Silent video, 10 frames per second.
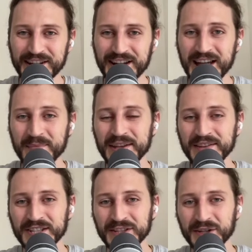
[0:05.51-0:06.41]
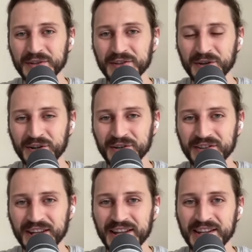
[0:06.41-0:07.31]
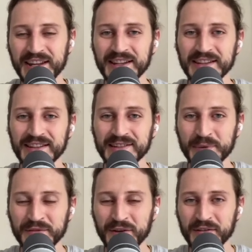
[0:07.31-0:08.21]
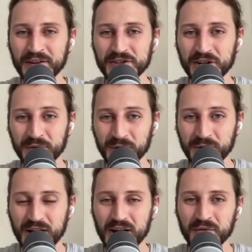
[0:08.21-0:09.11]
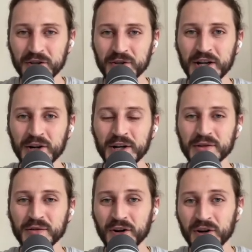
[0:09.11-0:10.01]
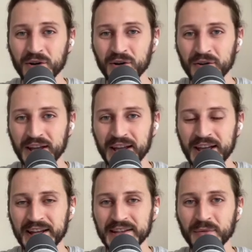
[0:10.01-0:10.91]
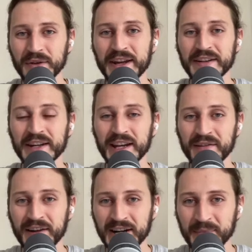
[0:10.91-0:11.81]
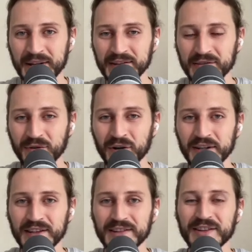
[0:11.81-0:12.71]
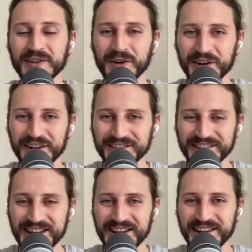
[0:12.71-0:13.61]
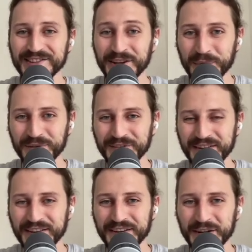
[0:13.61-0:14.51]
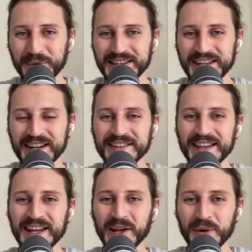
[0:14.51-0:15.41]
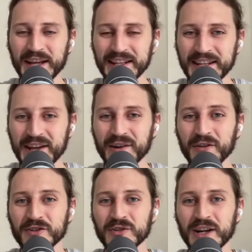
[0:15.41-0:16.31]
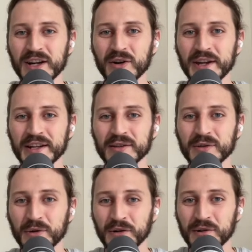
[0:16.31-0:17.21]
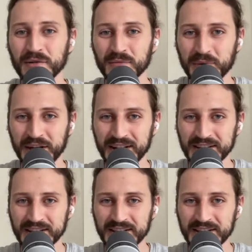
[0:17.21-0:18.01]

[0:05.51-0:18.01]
I am instructor of this course, and in this preview I will show you what you are going to work on and what are the requirements for this course. So without any further waiting, let's take a look at what you are going to build.